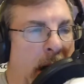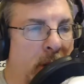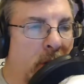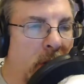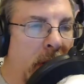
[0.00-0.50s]

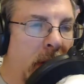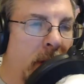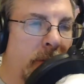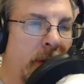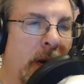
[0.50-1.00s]

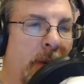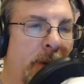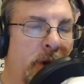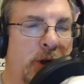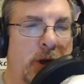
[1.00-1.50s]
Well, coming up
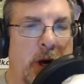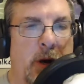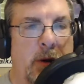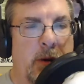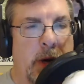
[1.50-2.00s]
on the
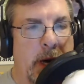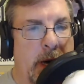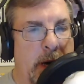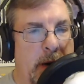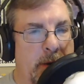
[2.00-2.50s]
show
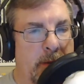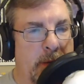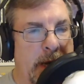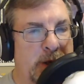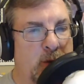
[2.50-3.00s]

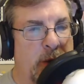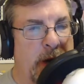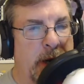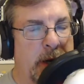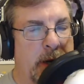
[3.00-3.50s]
next
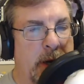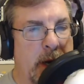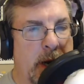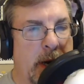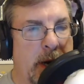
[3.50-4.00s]
week,
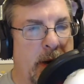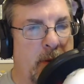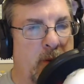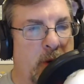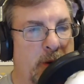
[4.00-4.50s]

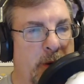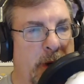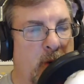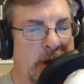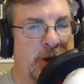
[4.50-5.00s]
we're
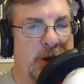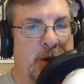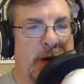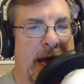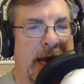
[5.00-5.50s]
doing What's
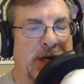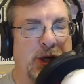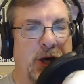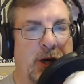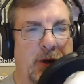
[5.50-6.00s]
New at
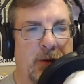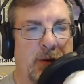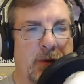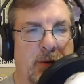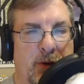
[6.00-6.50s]
HQ
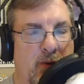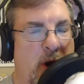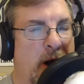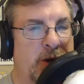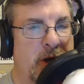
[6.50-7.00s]
with
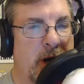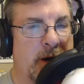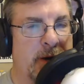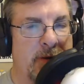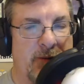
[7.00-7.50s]
Rock Chalk
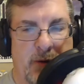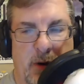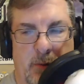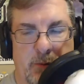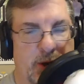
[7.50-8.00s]

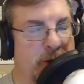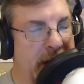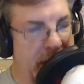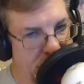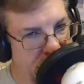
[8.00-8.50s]
from
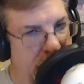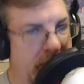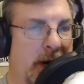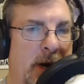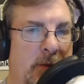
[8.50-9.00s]

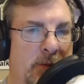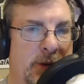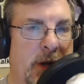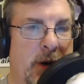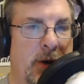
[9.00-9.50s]
geocaching.com.
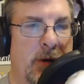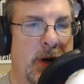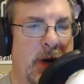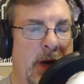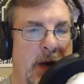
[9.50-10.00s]
So
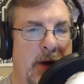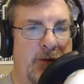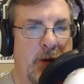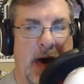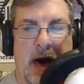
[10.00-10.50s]

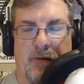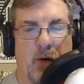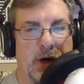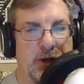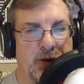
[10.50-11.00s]
if you have
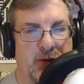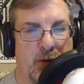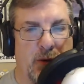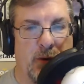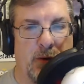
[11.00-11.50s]
questions
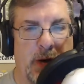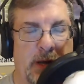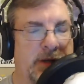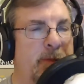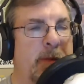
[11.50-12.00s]

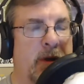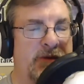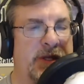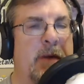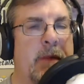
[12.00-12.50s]
and some people have
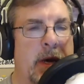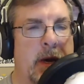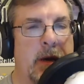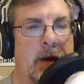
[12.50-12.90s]
sent me